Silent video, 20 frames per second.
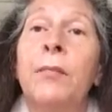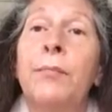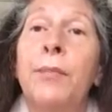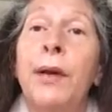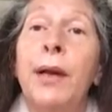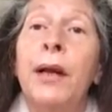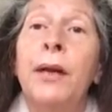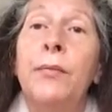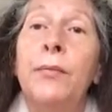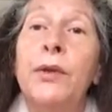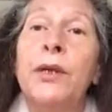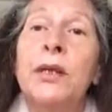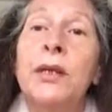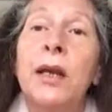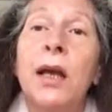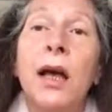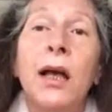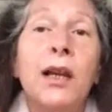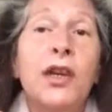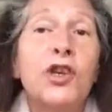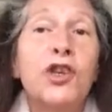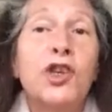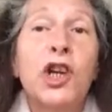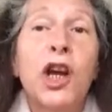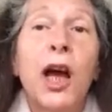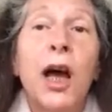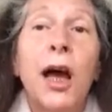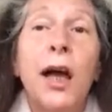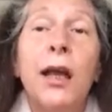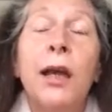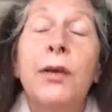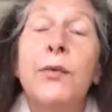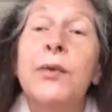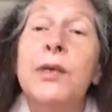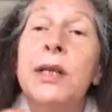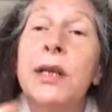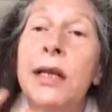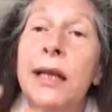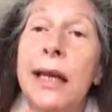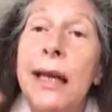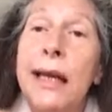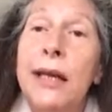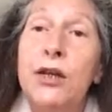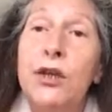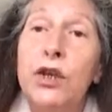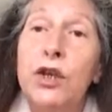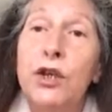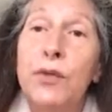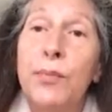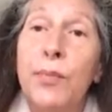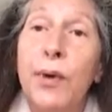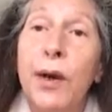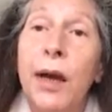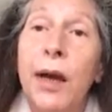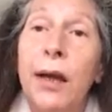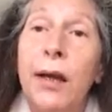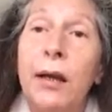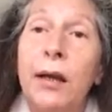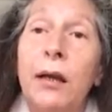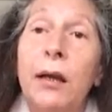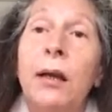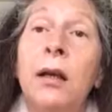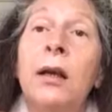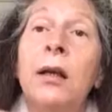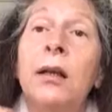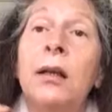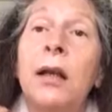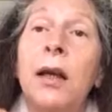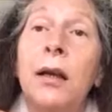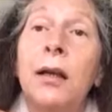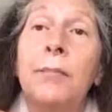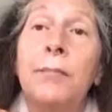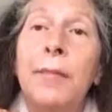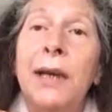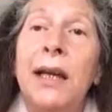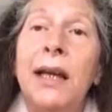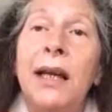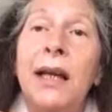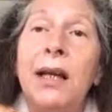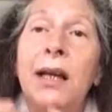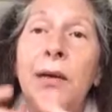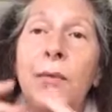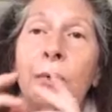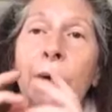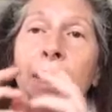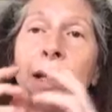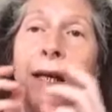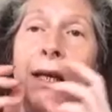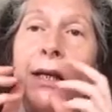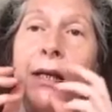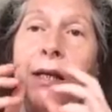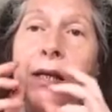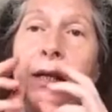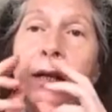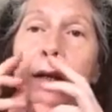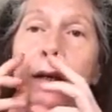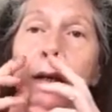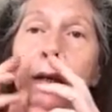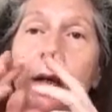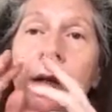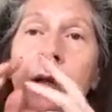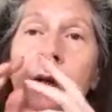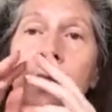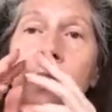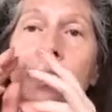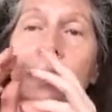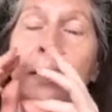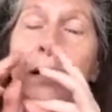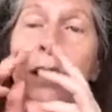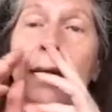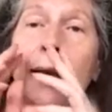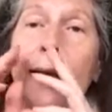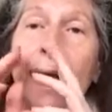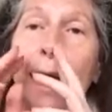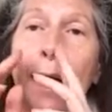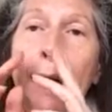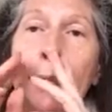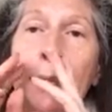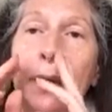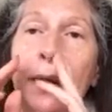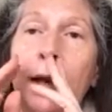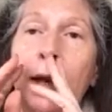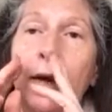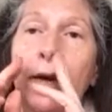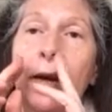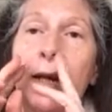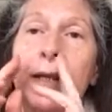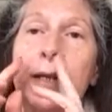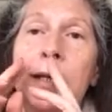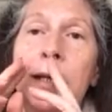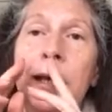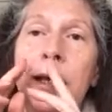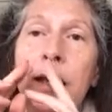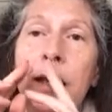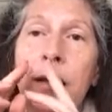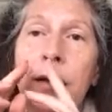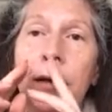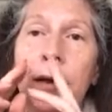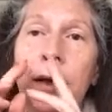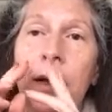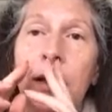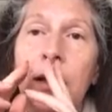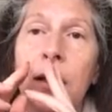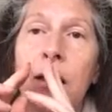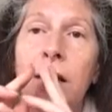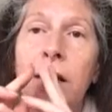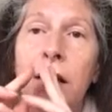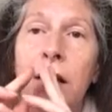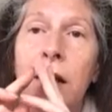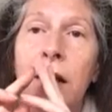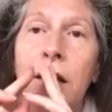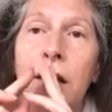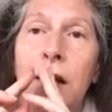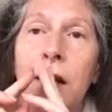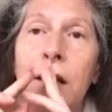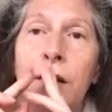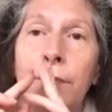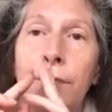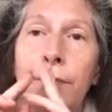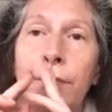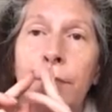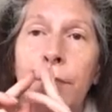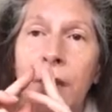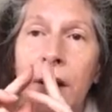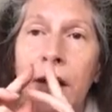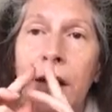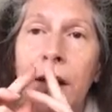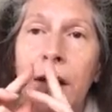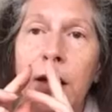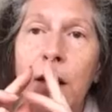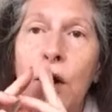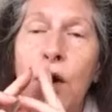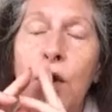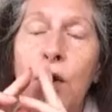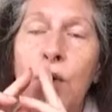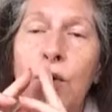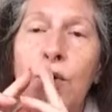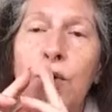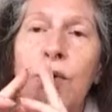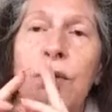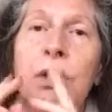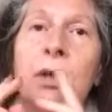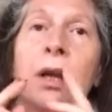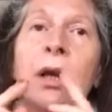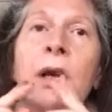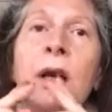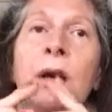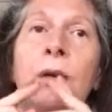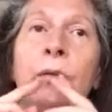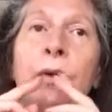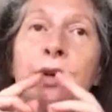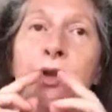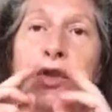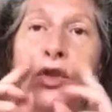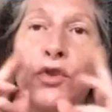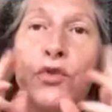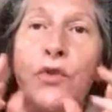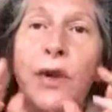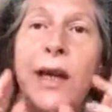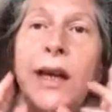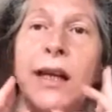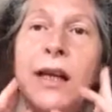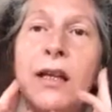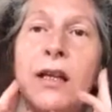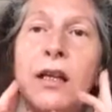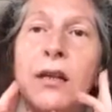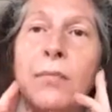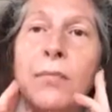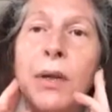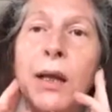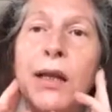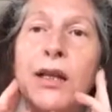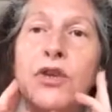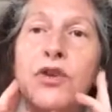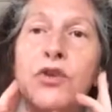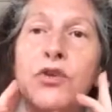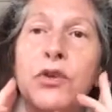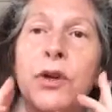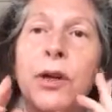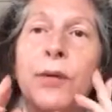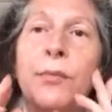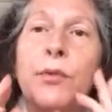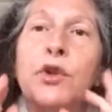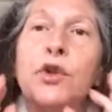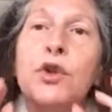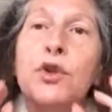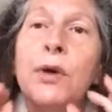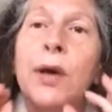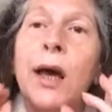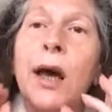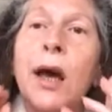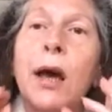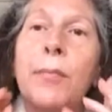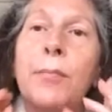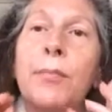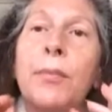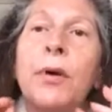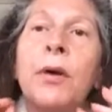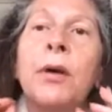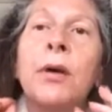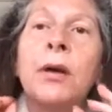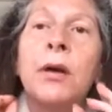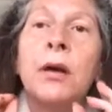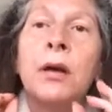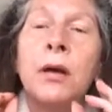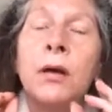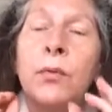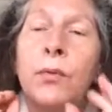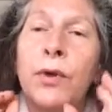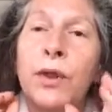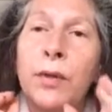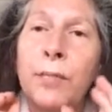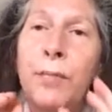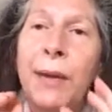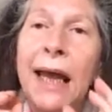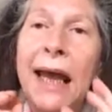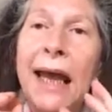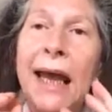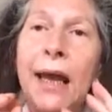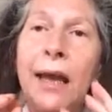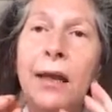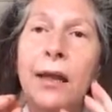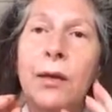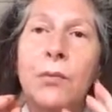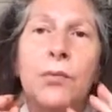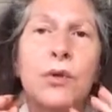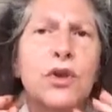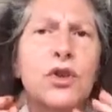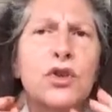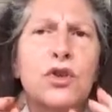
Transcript: but it was not a shot. It was a nasal spray that immediately went into the capillaries in the nose, went straight into the bloodstream to help with the pain. It was